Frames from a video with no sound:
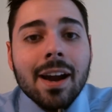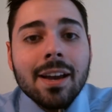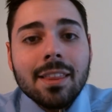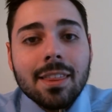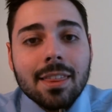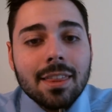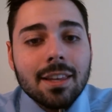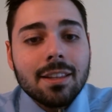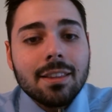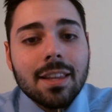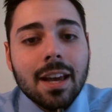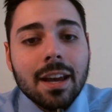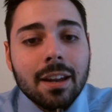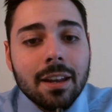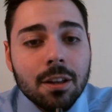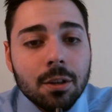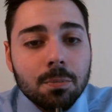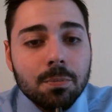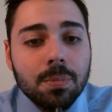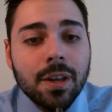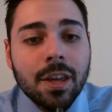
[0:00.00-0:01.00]
think that
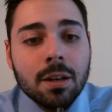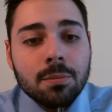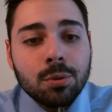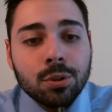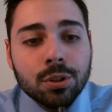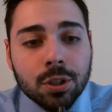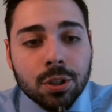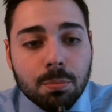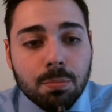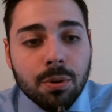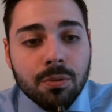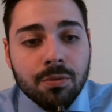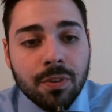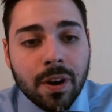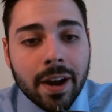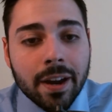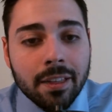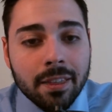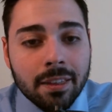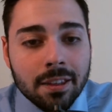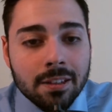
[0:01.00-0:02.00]
he'll be able to
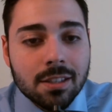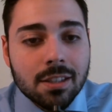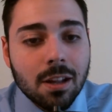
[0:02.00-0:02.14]
provide these